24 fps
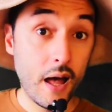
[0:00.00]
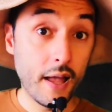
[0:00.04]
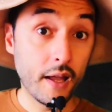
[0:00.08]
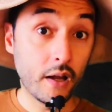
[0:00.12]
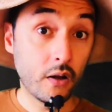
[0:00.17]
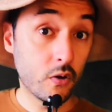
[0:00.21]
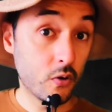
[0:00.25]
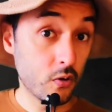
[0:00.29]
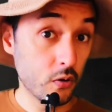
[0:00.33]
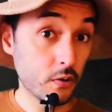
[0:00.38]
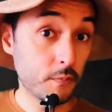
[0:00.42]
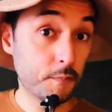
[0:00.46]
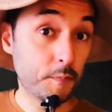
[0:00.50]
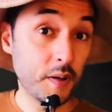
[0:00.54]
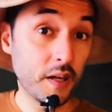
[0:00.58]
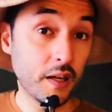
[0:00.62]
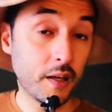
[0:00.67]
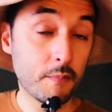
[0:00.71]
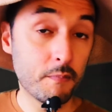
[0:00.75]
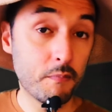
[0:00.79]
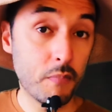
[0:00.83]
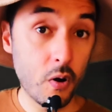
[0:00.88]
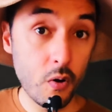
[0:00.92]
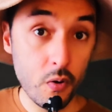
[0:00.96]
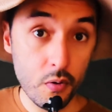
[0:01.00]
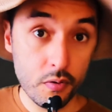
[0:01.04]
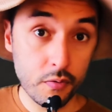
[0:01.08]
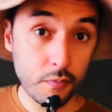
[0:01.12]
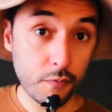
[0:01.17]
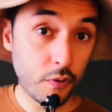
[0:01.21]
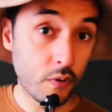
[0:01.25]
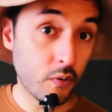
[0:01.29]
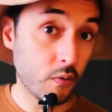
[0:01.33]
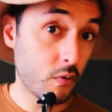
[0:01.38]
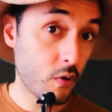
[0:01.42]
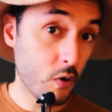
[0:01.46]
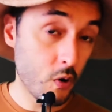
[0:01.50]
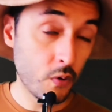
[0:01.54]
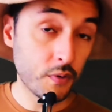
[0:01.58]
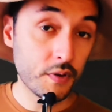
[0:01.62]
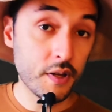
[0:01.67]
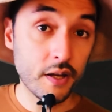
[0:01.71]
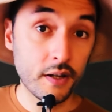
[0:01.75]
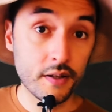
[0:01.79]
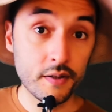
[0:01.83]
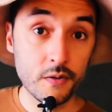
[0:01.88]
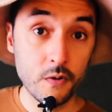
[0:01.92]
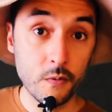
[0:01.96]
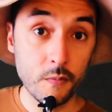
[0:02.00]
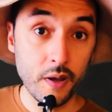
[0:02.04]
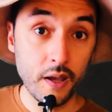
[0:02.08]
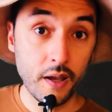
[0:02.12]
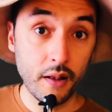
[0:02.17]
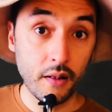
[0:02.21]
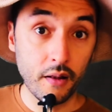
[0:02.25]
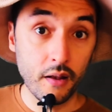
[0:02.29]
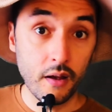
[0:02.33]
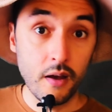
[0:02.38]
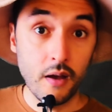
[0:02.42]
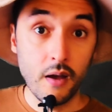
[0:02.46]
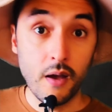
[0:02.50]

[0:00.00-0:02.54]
I could pick both from Codex domain,